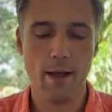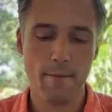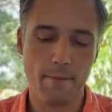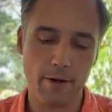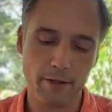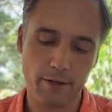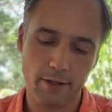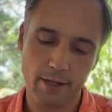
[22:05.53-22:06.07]

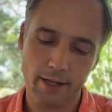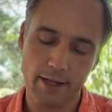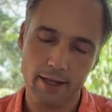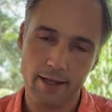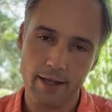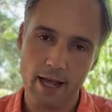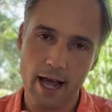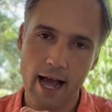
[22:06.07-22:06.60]
But
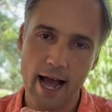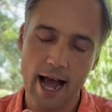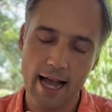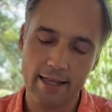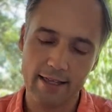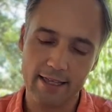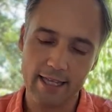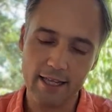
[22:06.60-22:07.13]

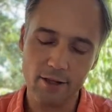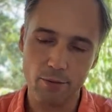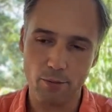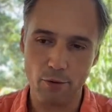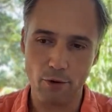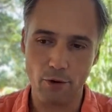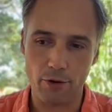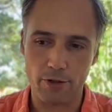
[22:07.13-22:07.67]
as these
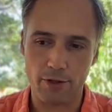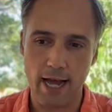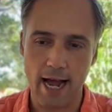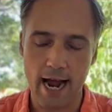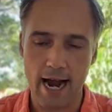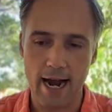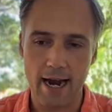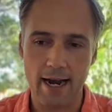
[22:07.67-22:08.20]
rules
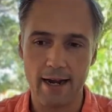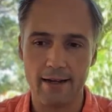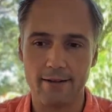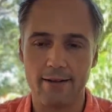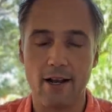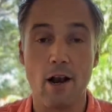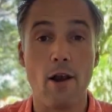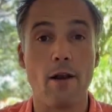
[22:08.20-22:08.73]
are
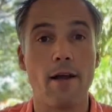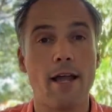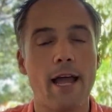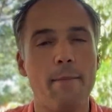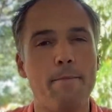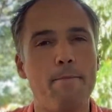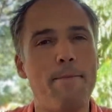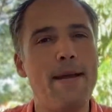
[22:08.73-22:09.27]
a
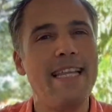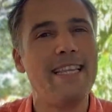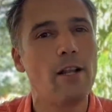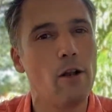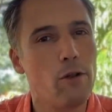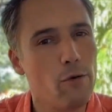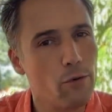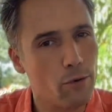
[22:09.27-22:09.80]
bit
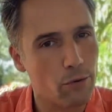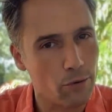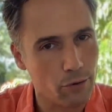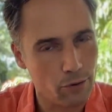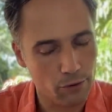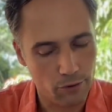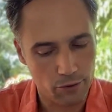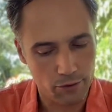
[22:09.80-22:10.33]

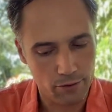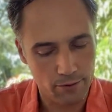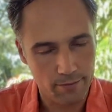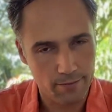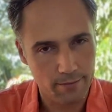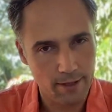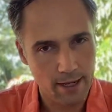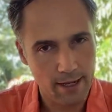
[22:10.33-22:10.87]
loose,
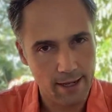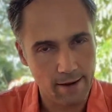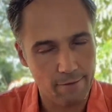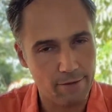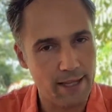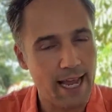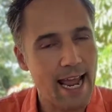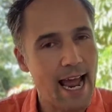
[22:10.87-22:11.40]
if
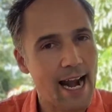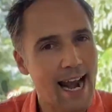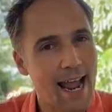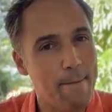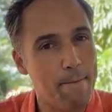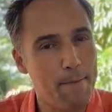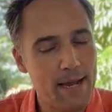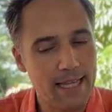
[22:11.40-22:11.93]
they are a
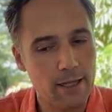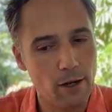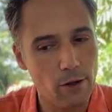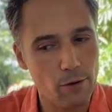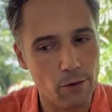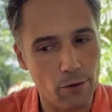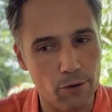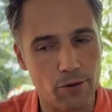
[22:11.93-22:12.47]
bit
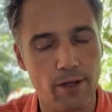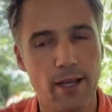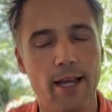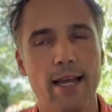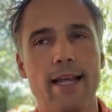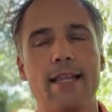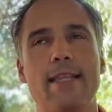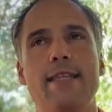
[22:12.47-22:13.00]
loose,
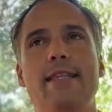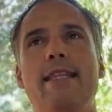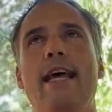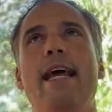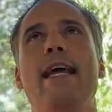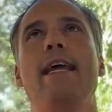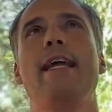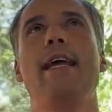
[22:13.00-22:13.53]

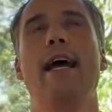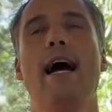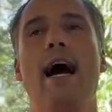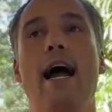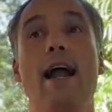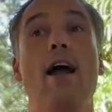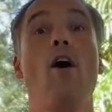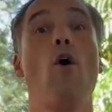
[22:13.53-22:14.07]
they
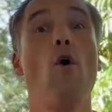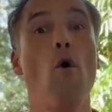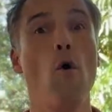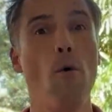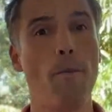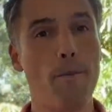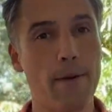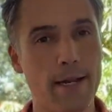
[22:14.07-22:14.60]
are
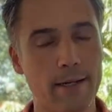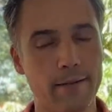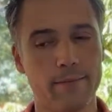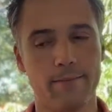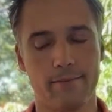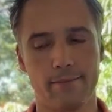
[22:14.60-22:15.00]
open